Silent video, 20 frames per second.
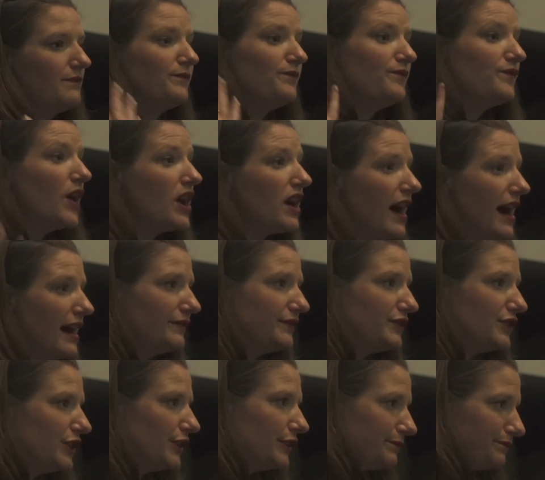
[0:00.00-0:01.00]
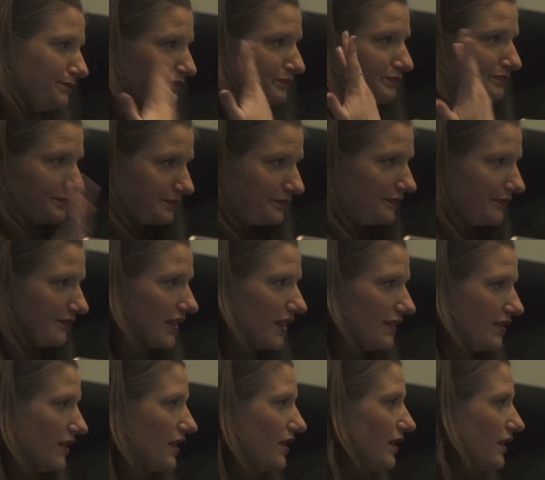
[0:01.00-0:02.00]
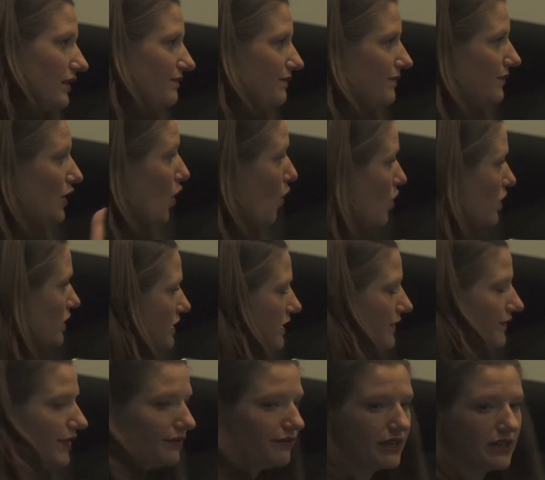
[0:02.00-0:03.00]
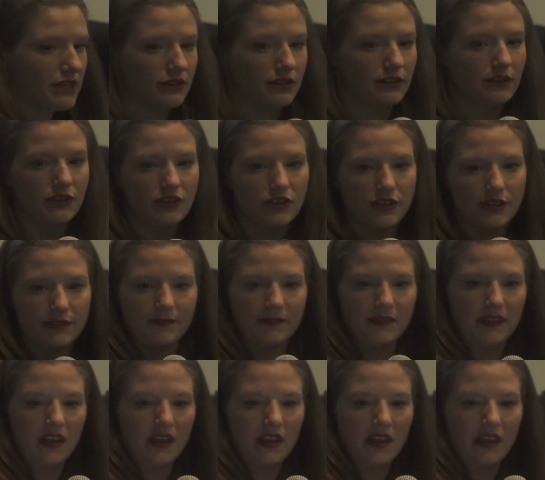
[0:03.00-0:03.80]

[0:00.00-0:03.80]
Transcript: far after the course of the research.